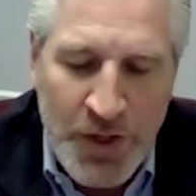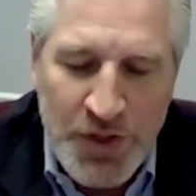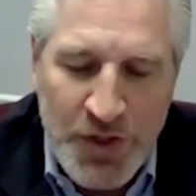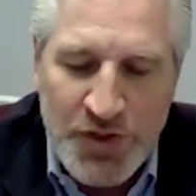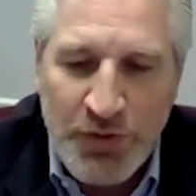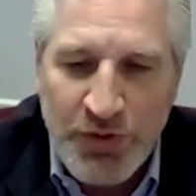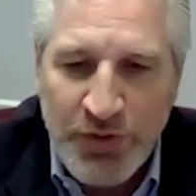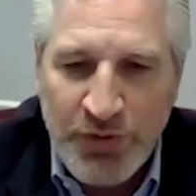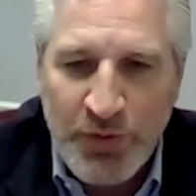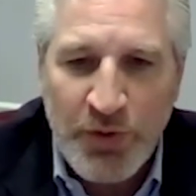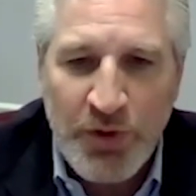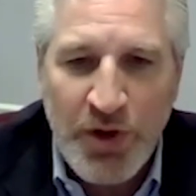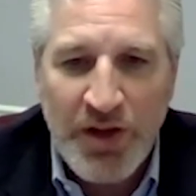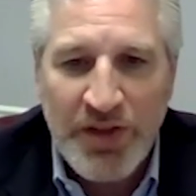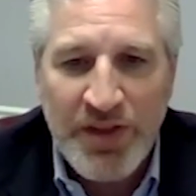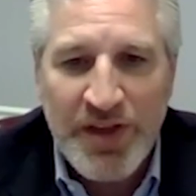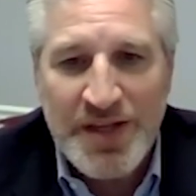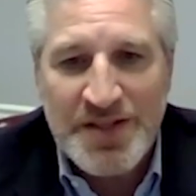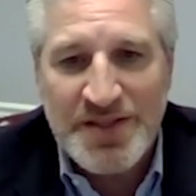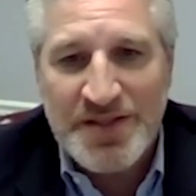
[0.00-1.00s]
So through
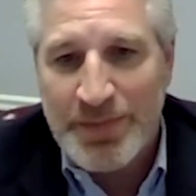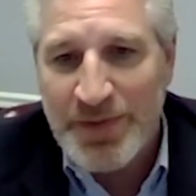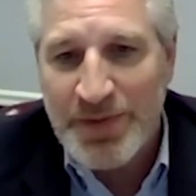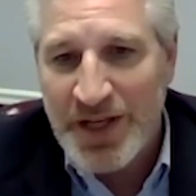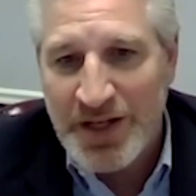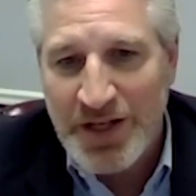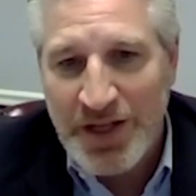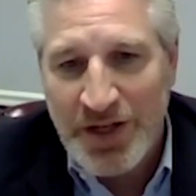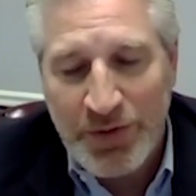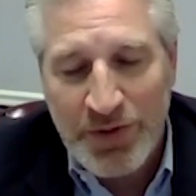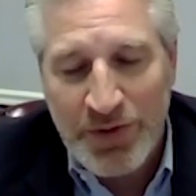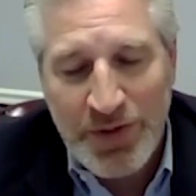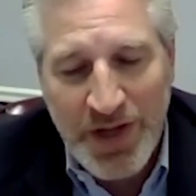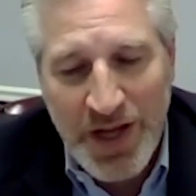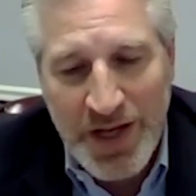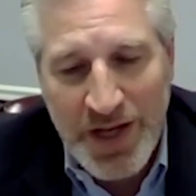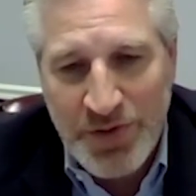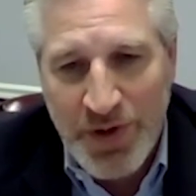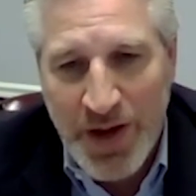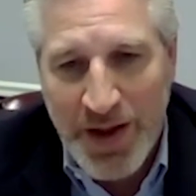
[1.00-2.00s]
all this, you
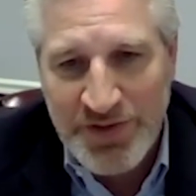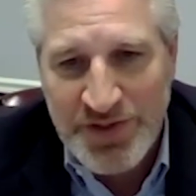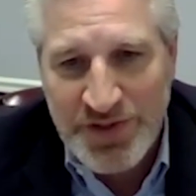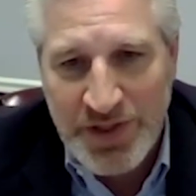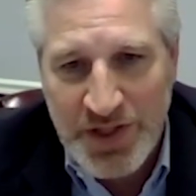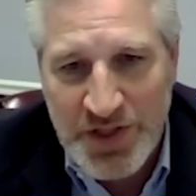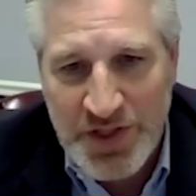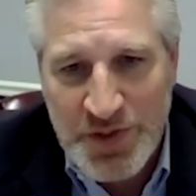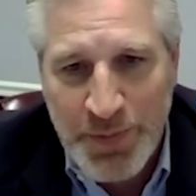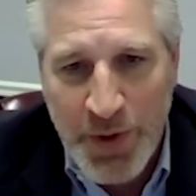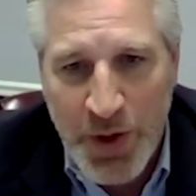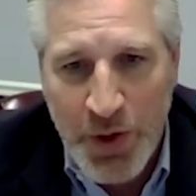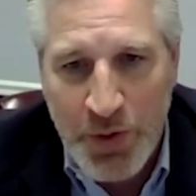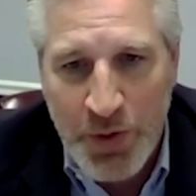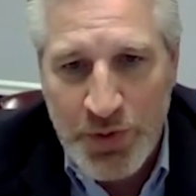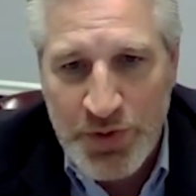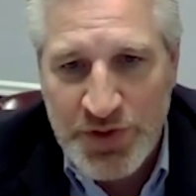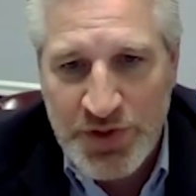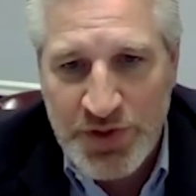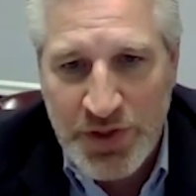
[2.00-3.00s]
guys are obviously
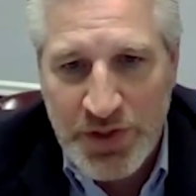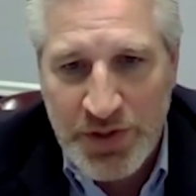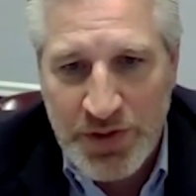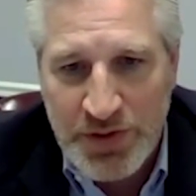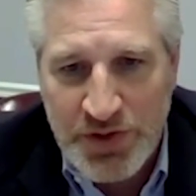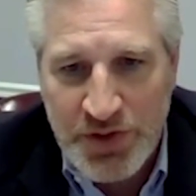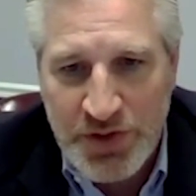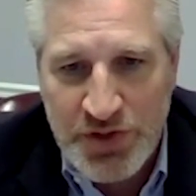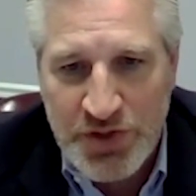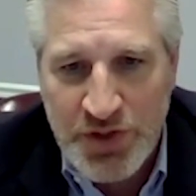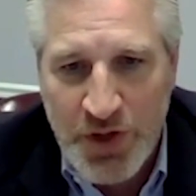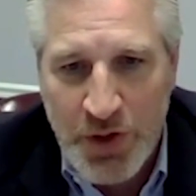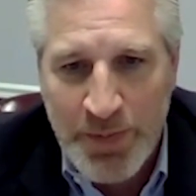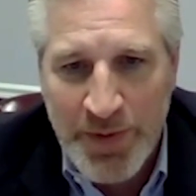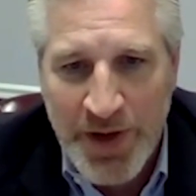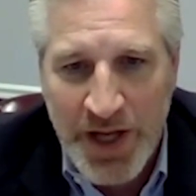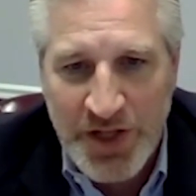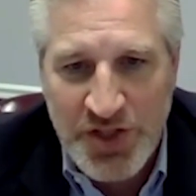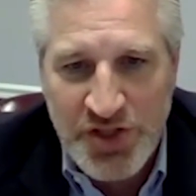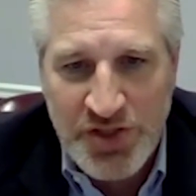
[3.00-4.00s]
exposed to so
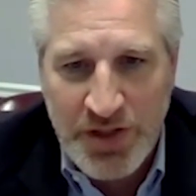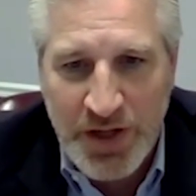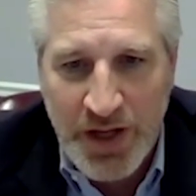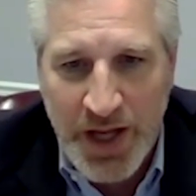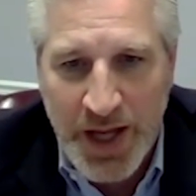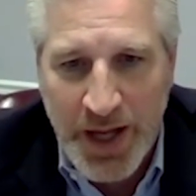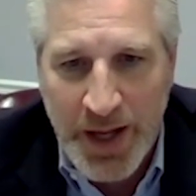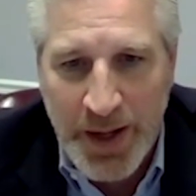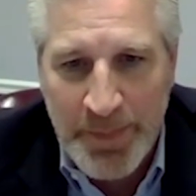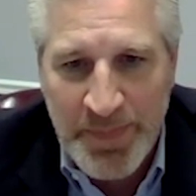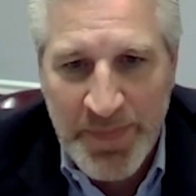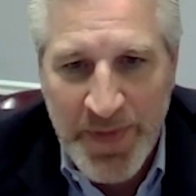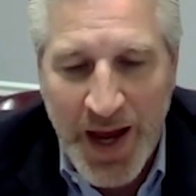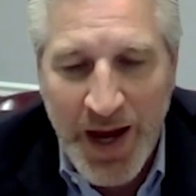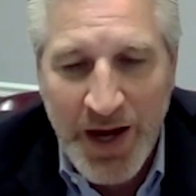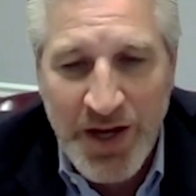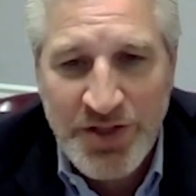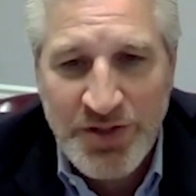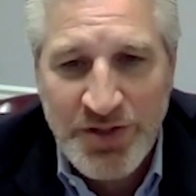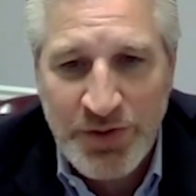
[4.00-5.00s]
much. How
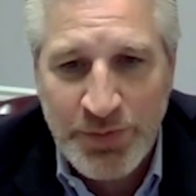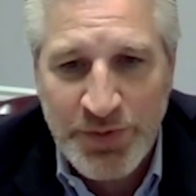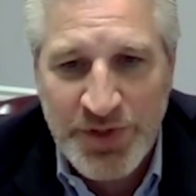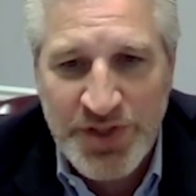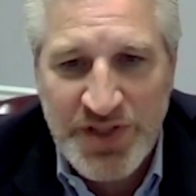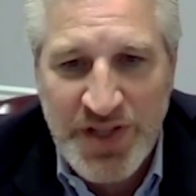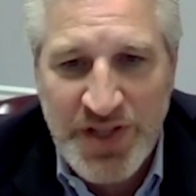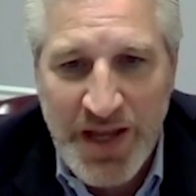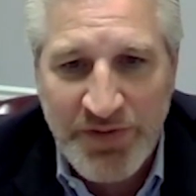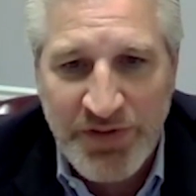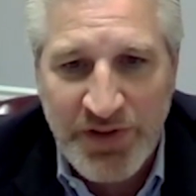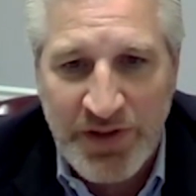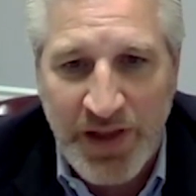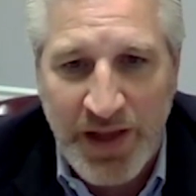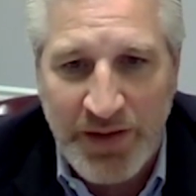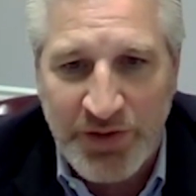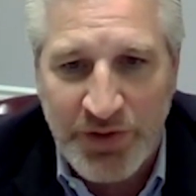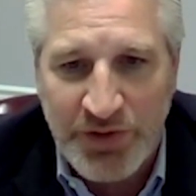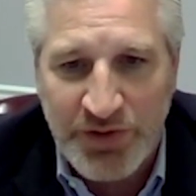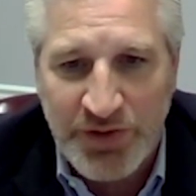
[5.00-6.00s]
are you doing with staffing
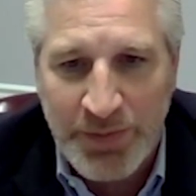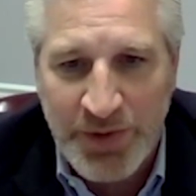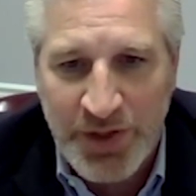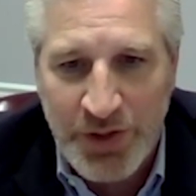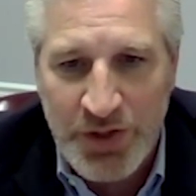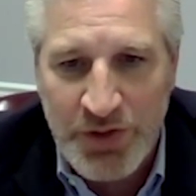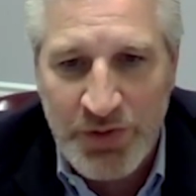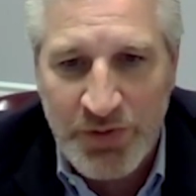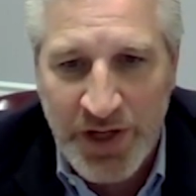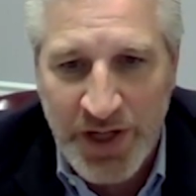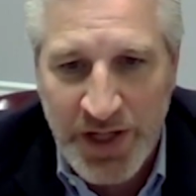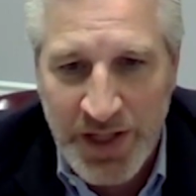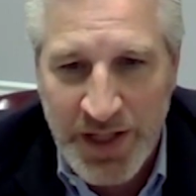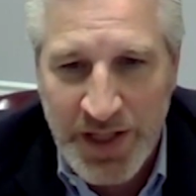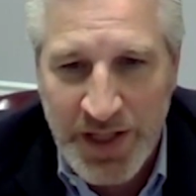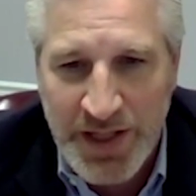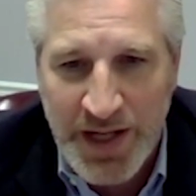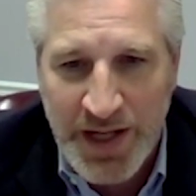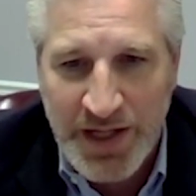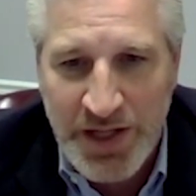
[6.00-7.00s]
levels? Are you running
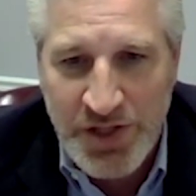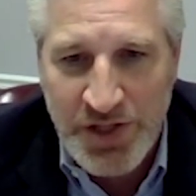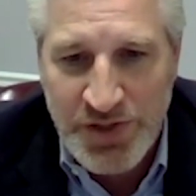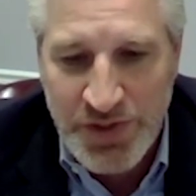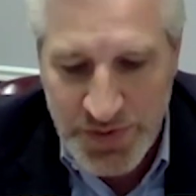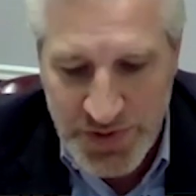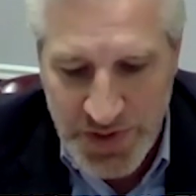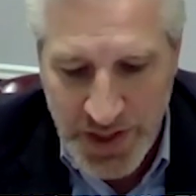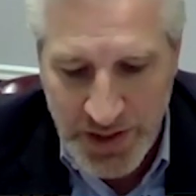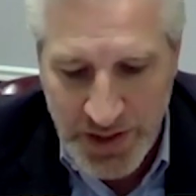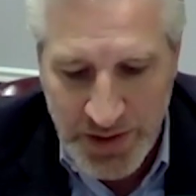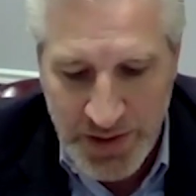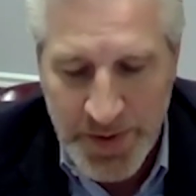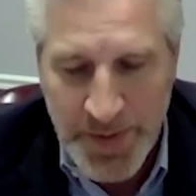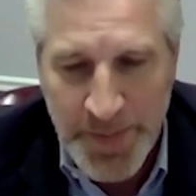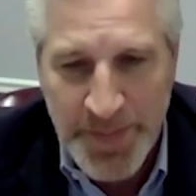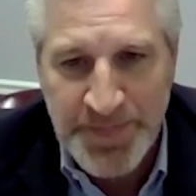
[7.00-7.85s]
into any issues there?